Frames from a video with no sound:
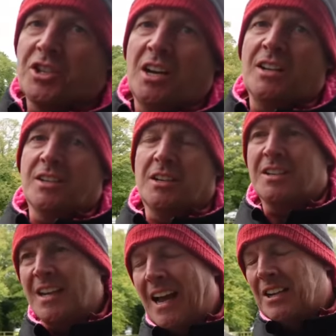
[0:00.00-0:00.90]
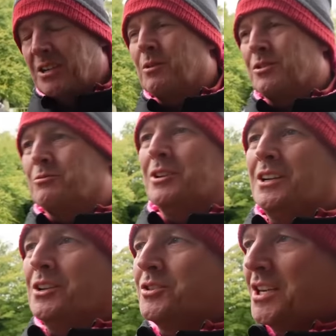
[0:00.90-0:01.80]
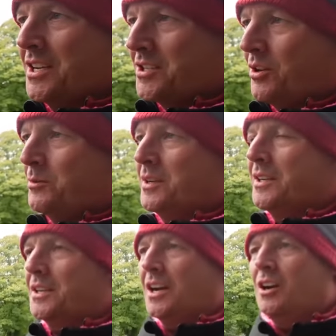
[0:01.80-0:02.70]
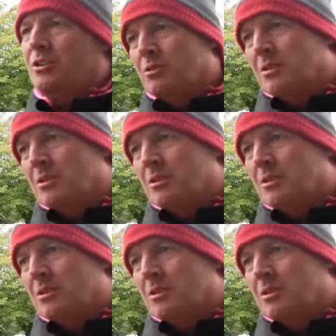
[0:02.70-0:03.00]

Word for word: change that because it actually was a really good test. So I'm going to go